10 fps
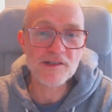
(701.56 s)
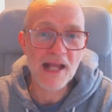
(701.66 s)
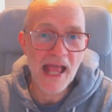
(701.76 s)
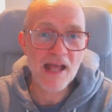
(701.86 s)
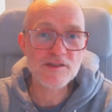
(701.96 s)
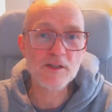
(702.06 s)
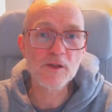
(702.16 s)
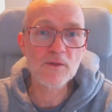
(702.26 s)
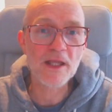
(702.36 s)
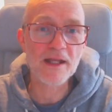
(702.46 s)
has to
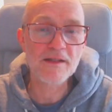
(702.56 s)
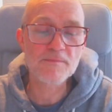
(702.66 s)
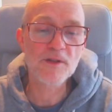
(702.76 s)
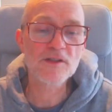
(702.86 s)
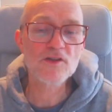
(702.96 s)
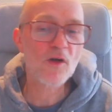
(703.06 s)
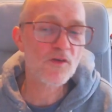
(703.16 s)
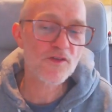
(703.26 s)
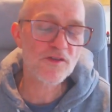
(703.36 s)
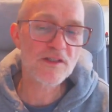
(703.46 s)
look at it, but you
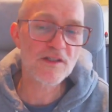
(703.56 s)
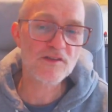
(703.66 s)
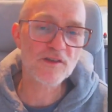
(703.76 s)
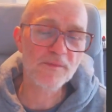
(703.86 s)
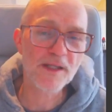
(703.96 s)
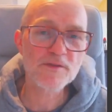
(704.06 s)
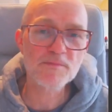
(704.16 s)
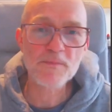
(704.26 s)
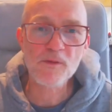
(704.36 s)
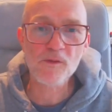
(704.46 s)
also see that sometimes
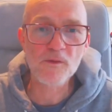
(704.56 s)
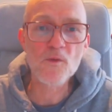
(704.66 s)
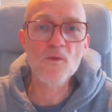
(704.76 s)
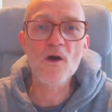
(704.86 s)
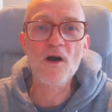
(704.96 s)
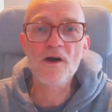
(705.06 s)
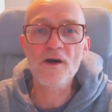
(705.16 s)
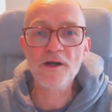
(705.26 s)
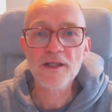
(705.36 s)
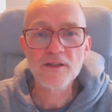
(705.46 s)
people who are